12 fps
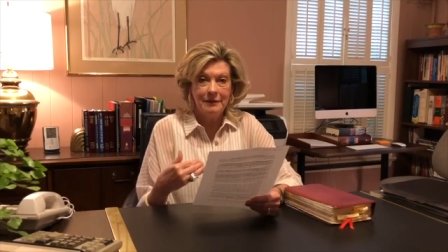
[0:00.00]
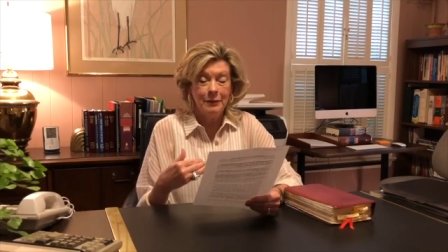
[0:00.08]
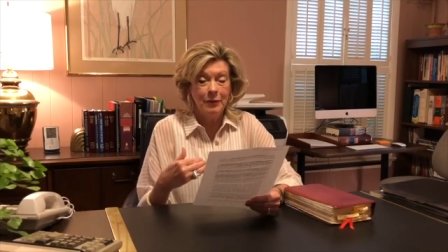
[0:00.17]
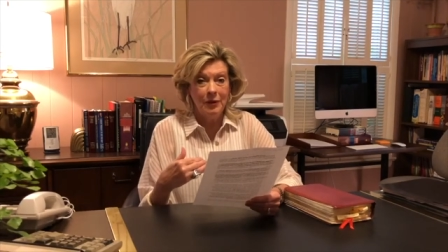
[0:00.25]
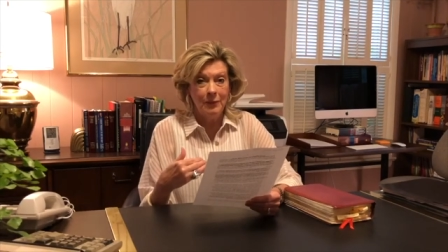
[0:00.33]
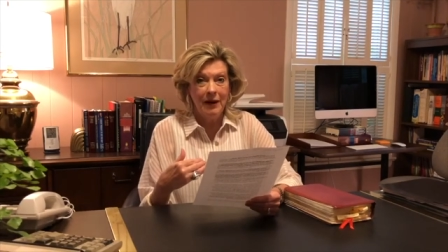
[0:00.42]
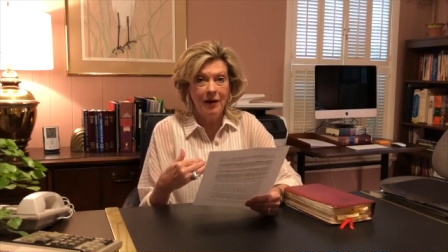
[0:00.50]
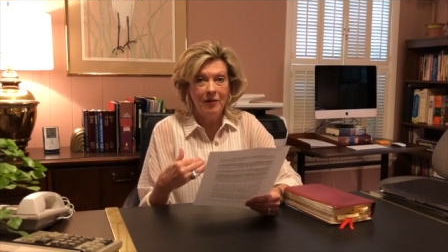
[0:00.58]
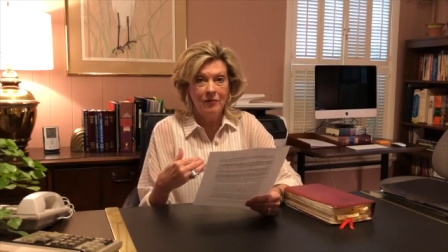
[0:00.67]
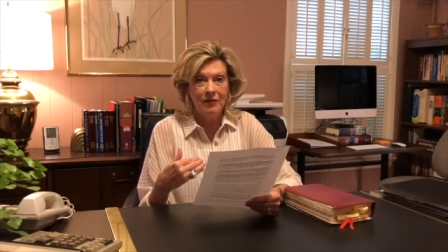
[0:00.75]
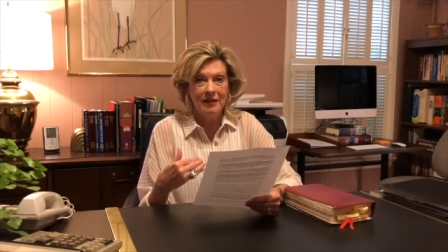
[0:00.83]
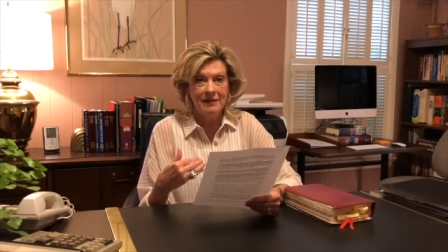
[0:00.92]
Pretty
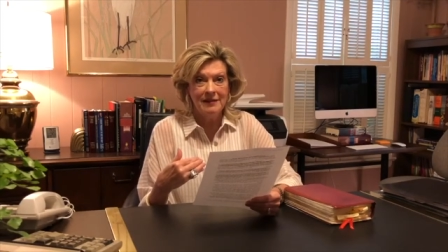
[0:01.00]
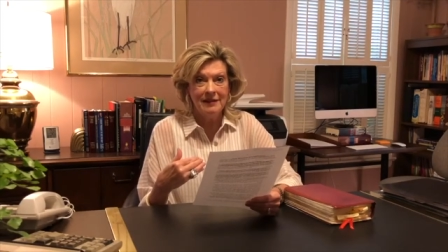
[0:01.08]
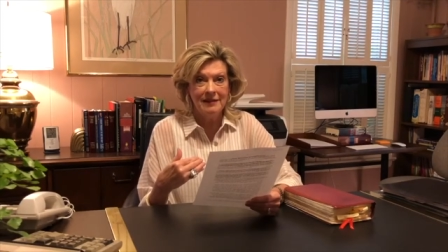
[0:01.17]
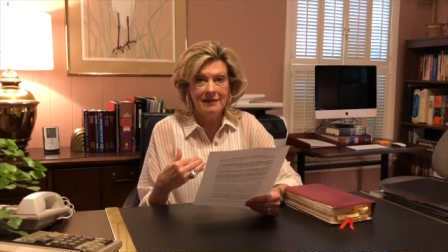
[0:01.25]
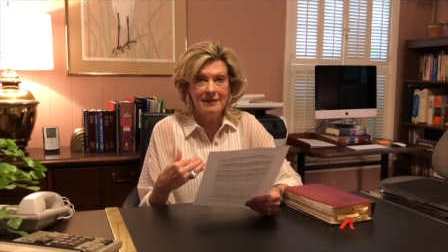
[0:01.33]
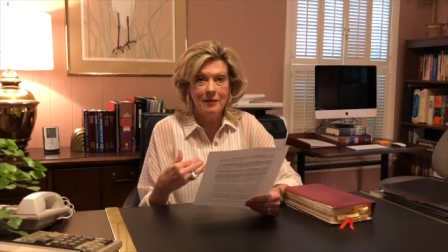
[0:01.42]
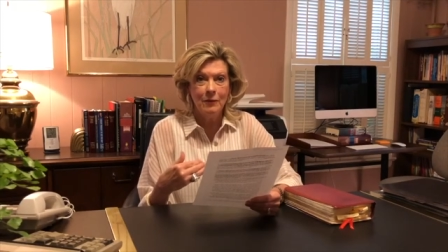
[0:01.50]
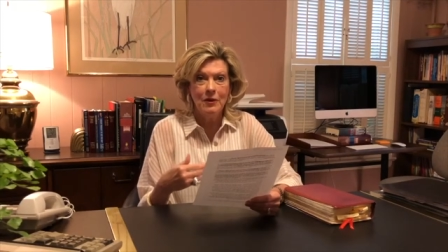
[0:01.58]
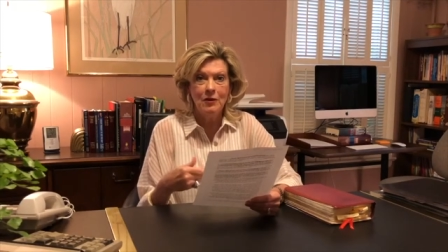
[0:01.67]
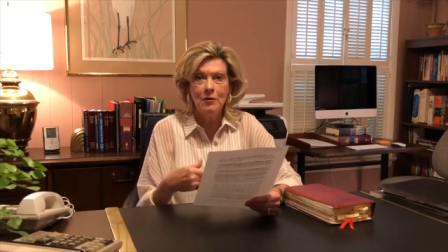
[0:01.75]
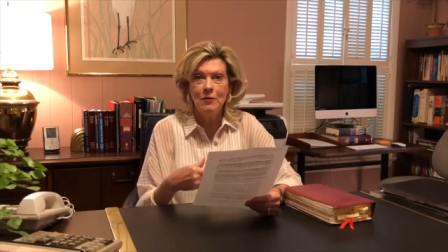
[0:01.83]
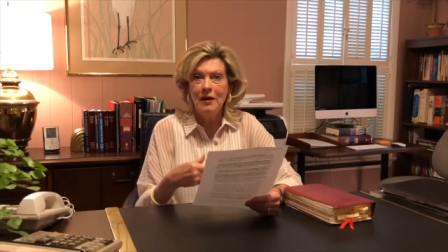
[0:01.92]
powerful, isn't it? So when
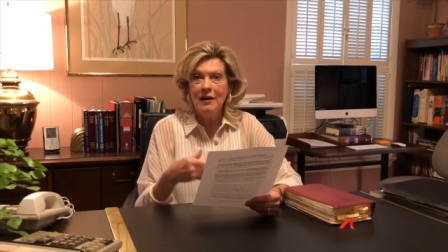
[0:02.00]
you